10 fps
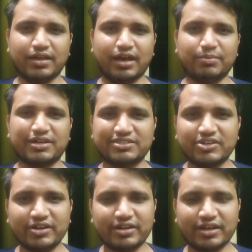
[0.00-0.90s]
I'm
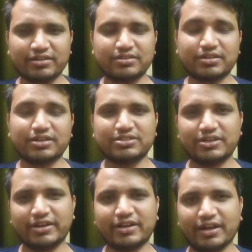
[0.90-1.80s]
considering
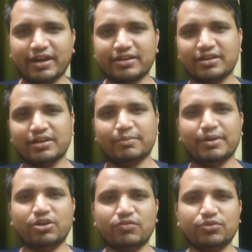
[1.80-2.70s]
that
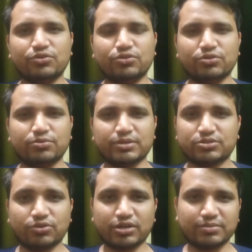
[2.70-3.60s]
many of you
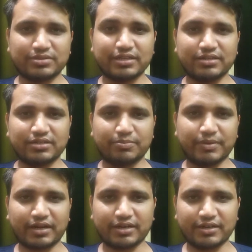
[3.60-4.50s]
must not have seen it
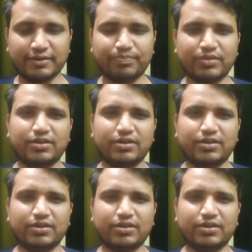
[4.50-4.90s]
practically.